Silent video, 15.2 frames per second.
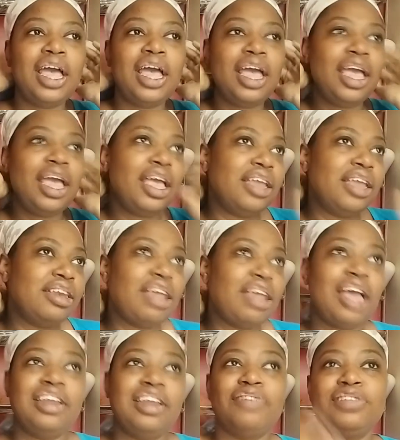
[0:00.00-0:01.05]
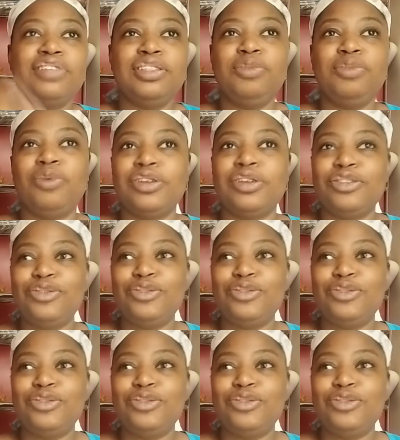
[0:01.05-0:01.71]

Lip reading: and I definitely wanted